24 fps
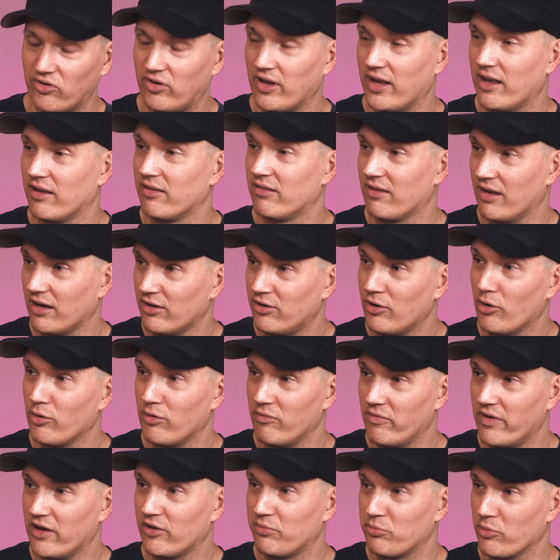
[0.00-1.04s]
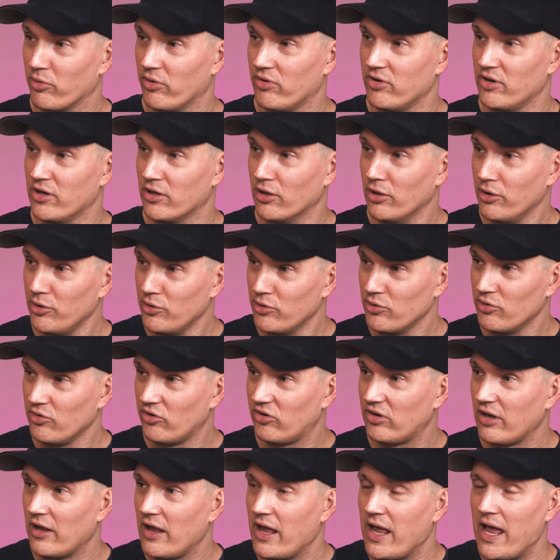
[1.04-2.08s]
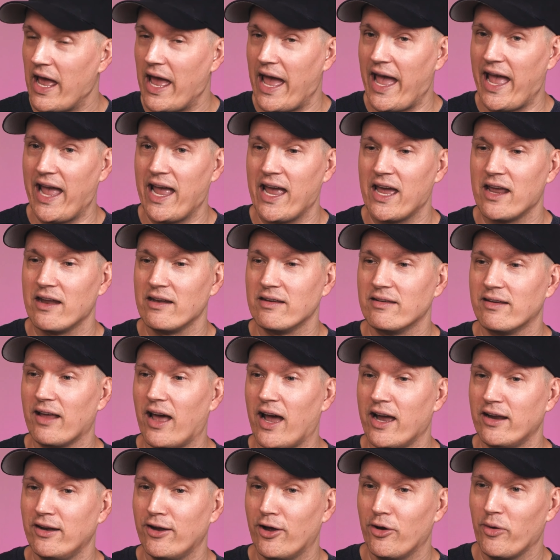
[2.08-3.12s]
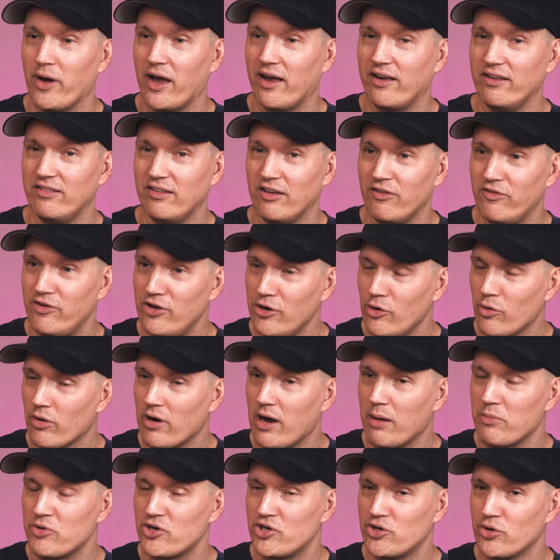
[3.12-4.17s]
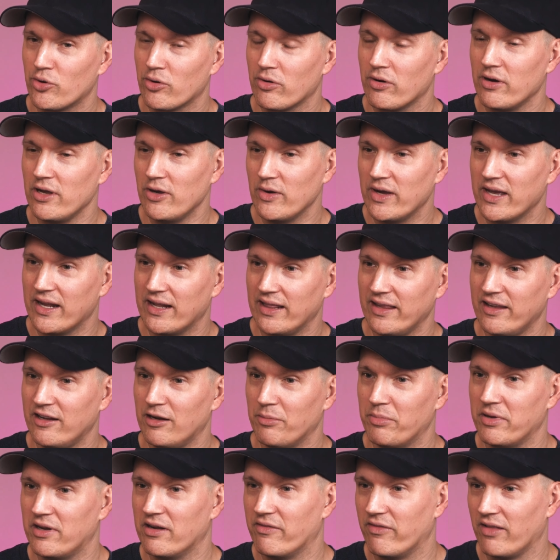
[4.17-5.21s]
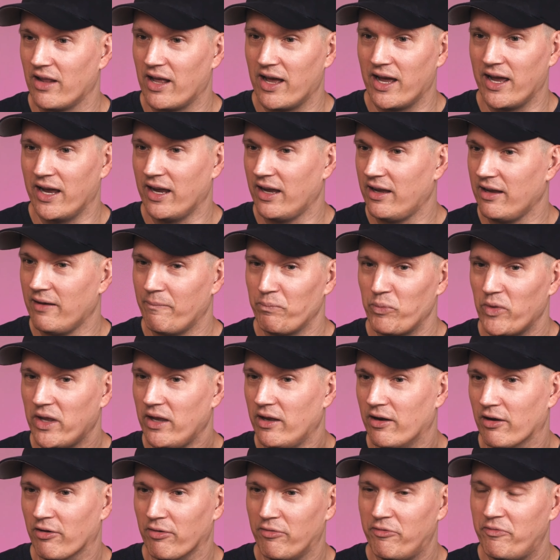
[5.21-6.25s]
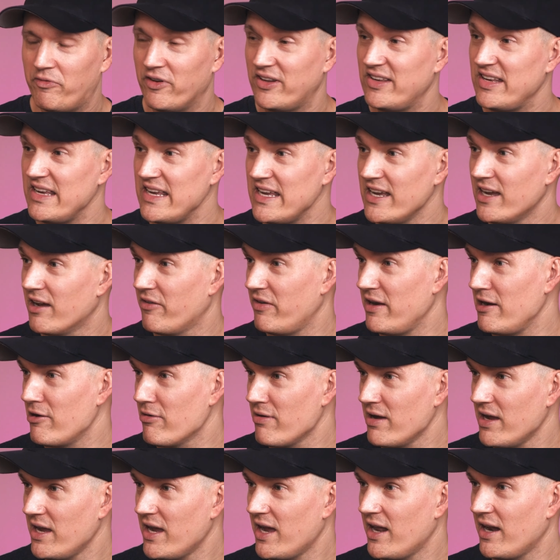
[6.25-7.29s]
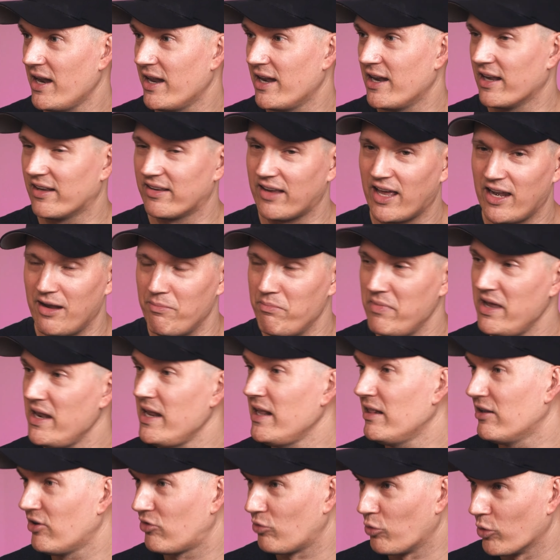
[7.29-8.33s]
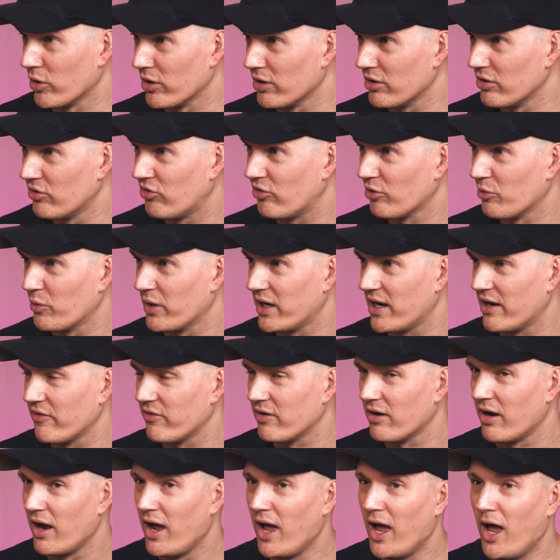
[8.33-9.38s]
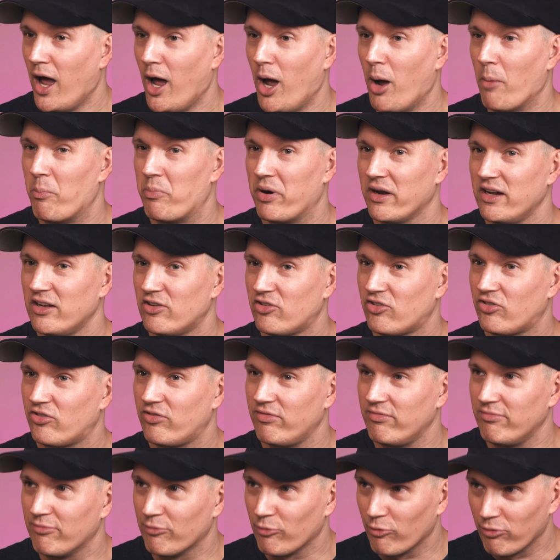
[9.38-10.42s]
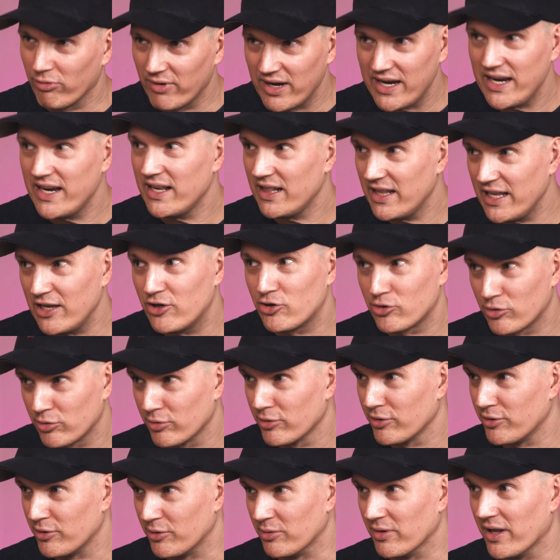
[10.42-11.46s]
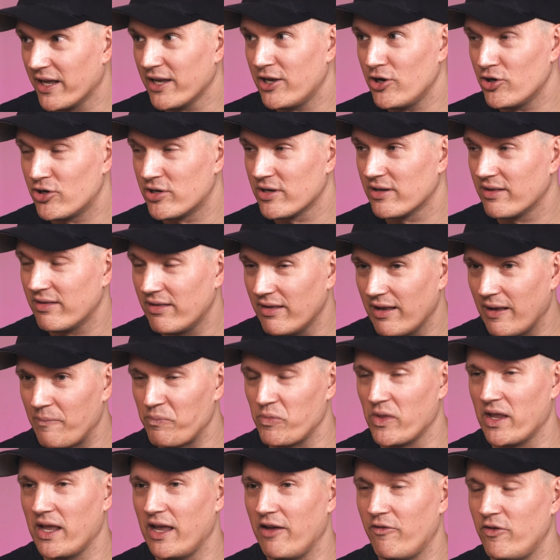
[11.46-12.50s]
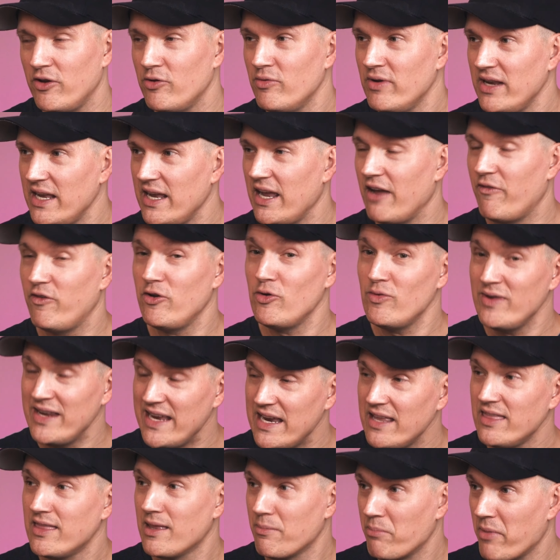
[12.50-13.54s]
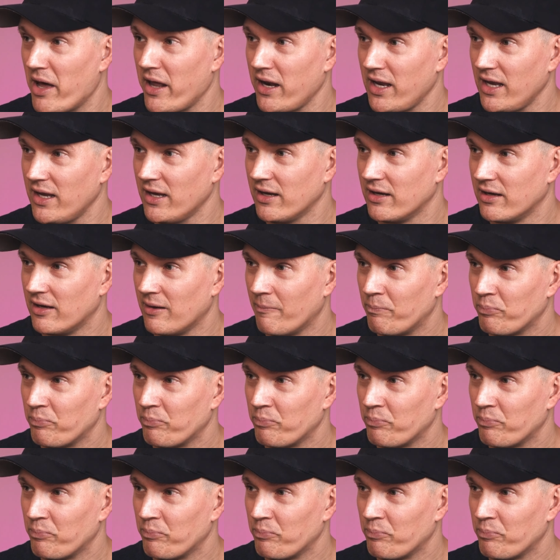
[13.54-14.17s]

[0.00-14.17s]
says, like, don't invest more than you can lose. And I know as a viewer, I'm sure you get a little bit of like, you know, fatigue of hearing it and it's kind of meaningless words or whatever. But it's really true. Like, you should, if you need, if you need the money,